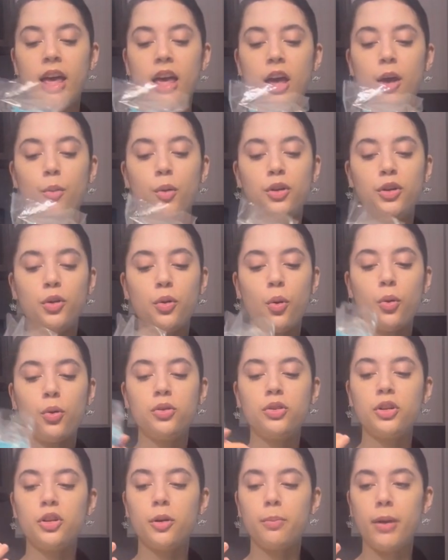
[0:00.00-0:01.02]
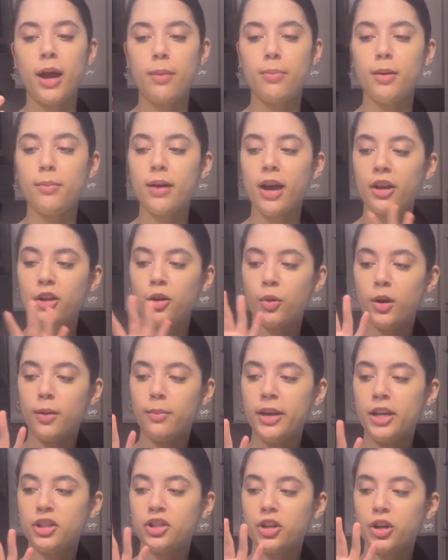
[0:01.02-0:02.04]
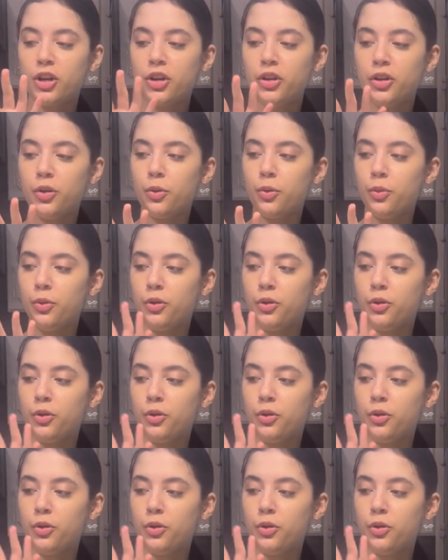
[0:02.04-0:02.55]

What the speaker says: And when you hold your piping bag, you want to make sure you